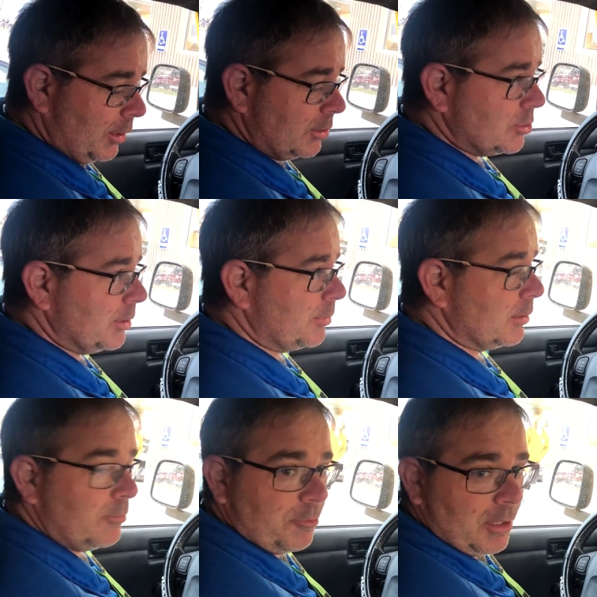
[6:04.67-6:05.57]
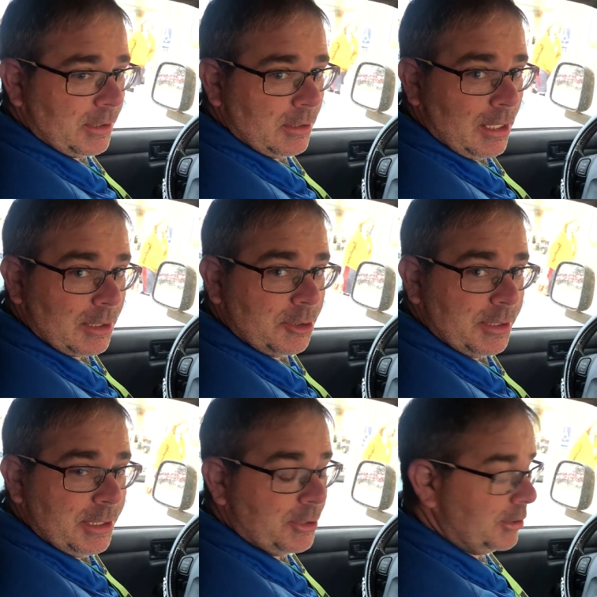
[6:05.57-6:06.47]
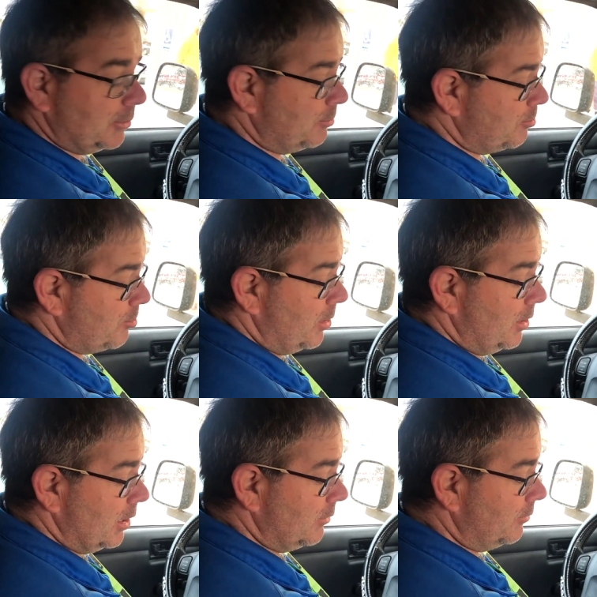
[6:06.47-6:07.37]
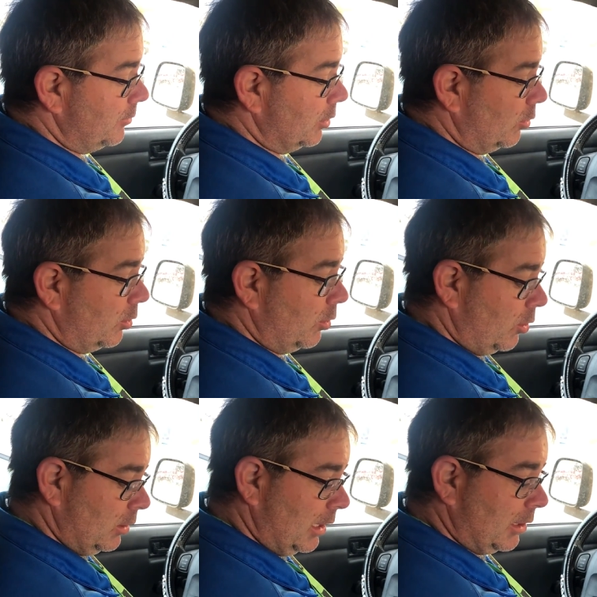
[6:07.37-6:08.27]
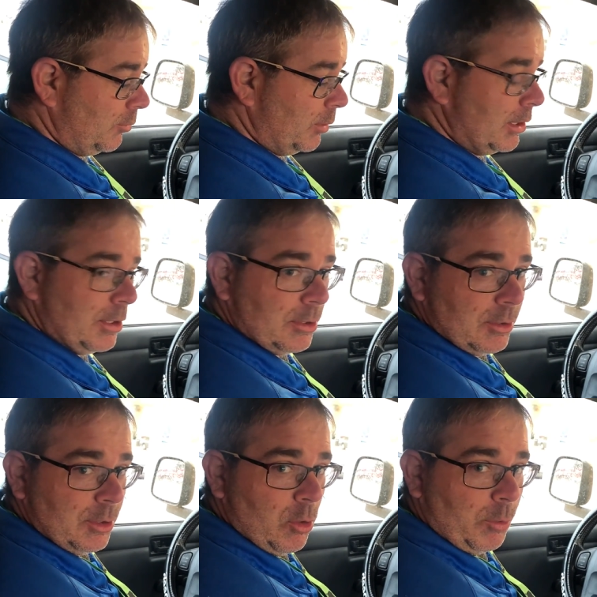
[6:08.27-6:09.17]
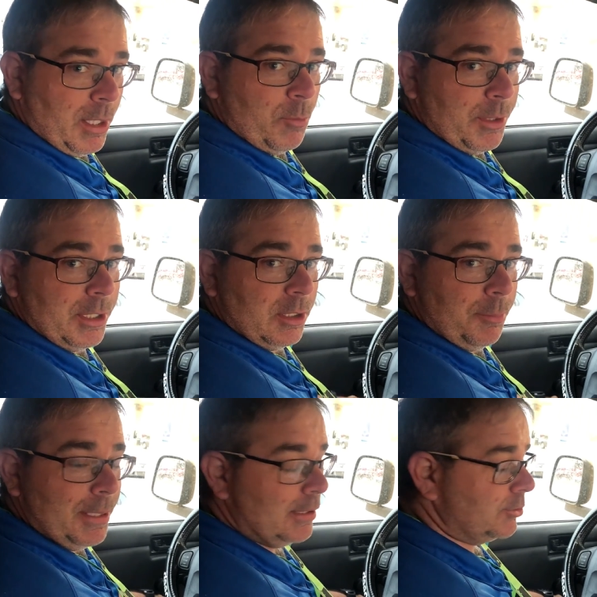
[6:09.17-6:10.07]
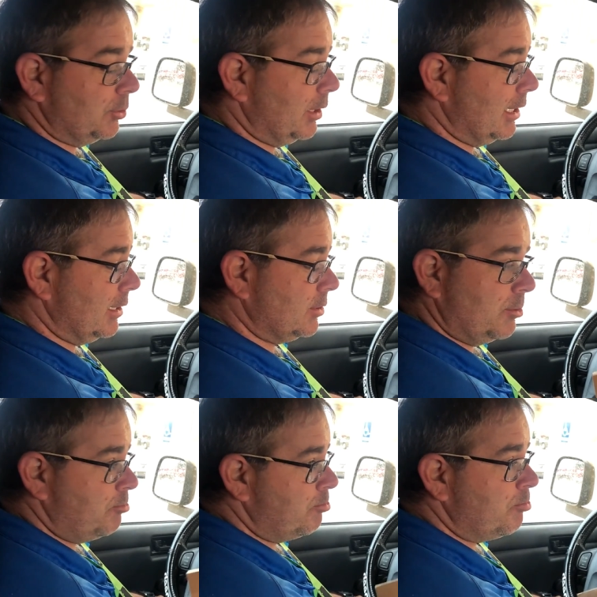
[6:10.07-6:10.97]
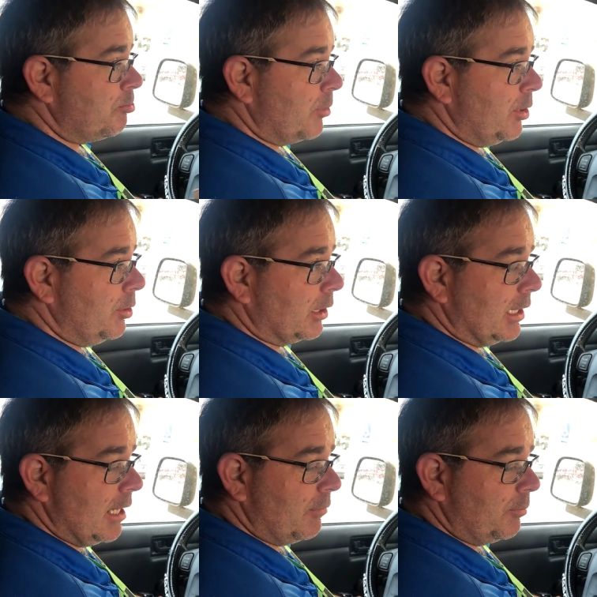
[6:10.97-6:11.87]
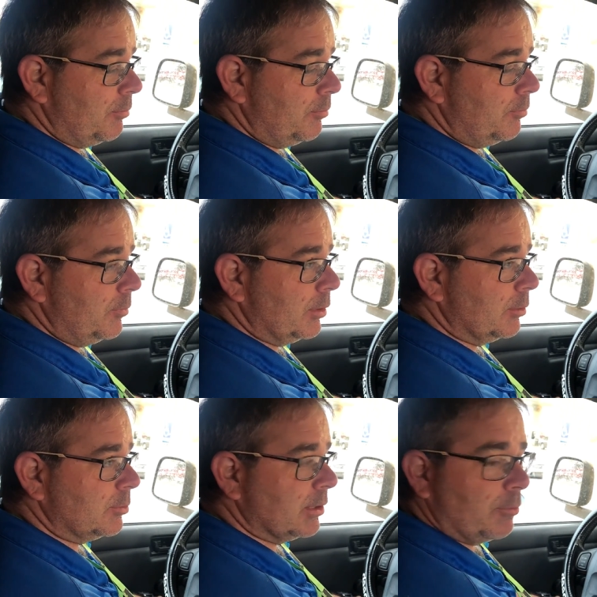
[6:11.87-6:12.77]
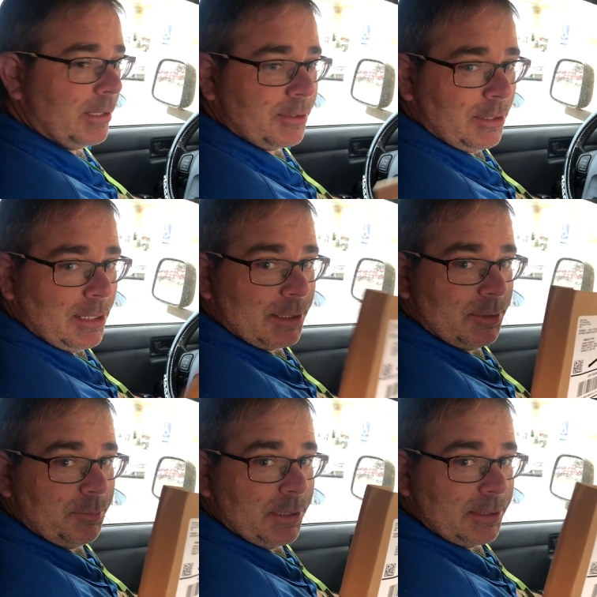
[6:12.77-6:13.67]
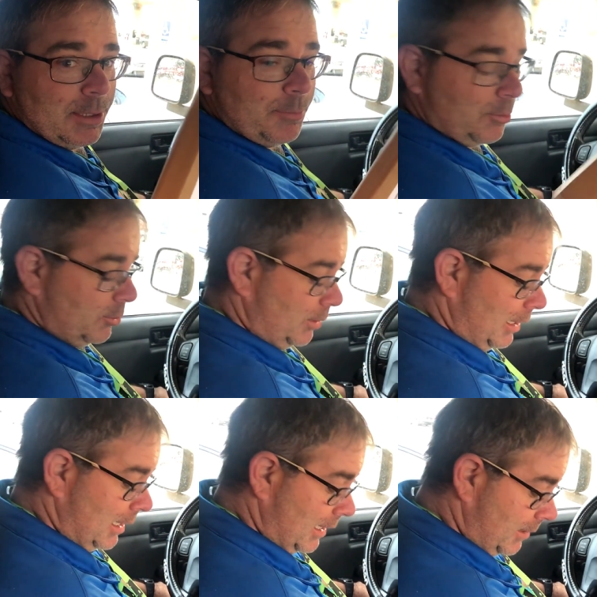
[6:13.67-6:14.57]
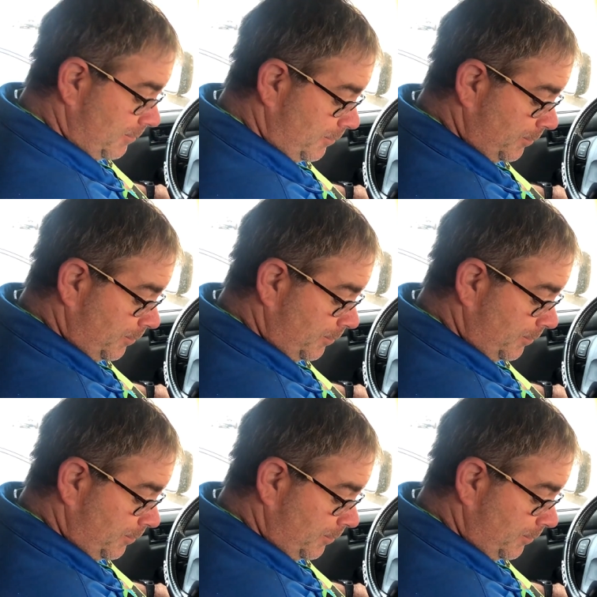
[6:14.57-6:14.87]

where to ship it, find a locker near you, if you know, or a locker where you you know around where you're going to be in two days. You can have it, you know, sent right to the locker and picked up. So I like it.